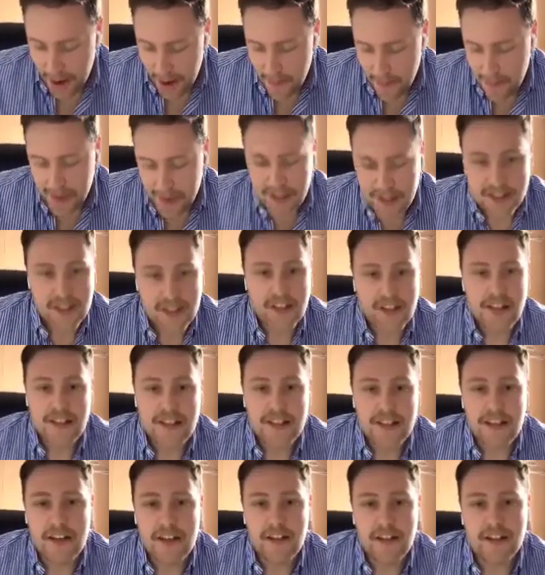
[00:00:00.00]
But it's great
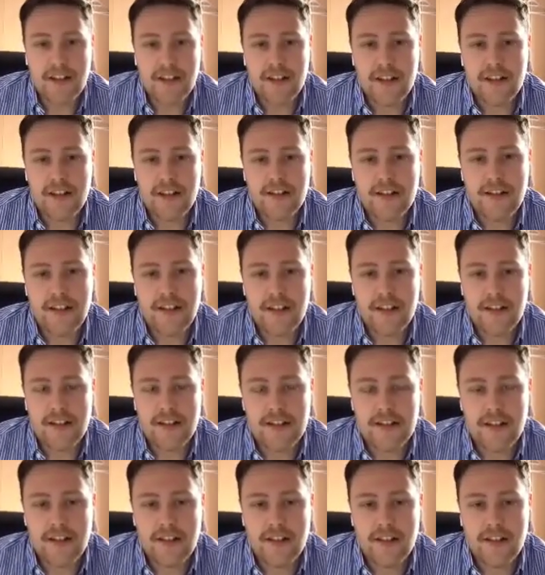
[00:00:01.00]
to hear that at
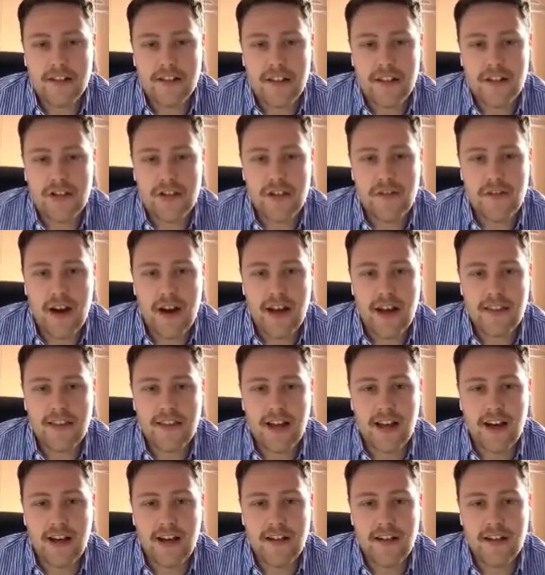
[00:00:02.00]
Surrey, at least, you've had
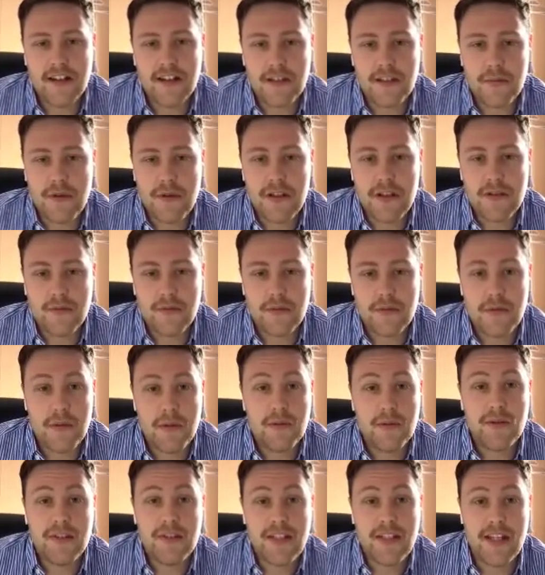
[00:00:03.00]
that experience where
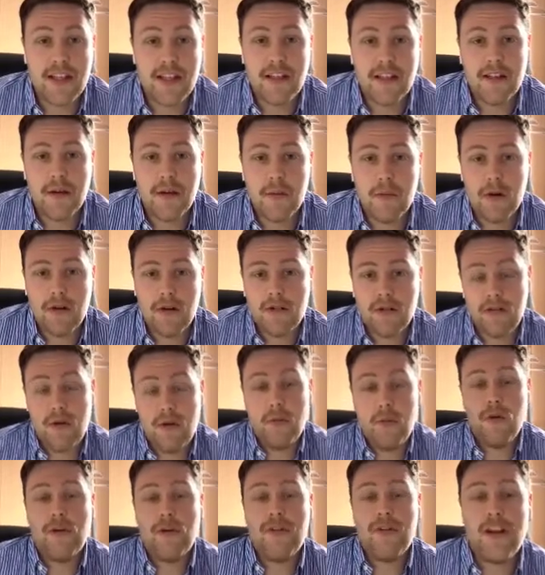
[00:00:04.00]
people are taking a lot
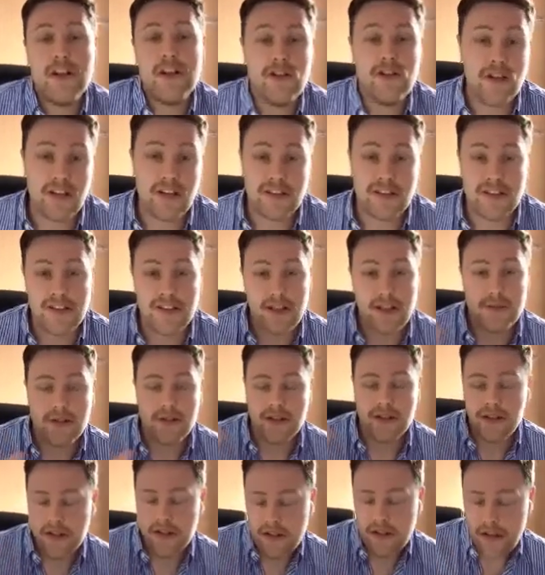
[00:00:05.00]
more of an interest in terms of
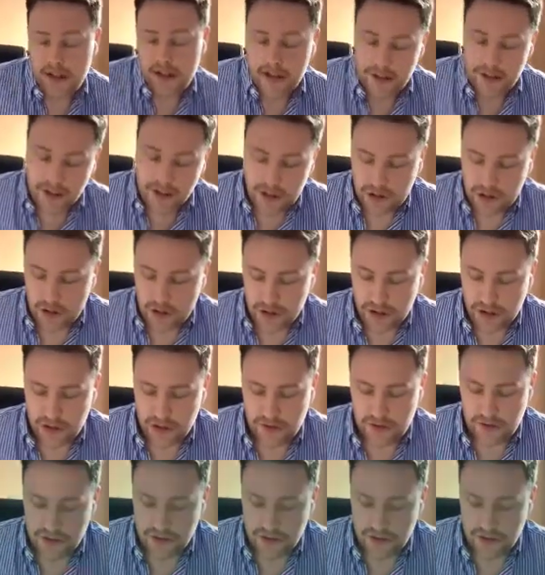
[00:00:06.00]
the structure of their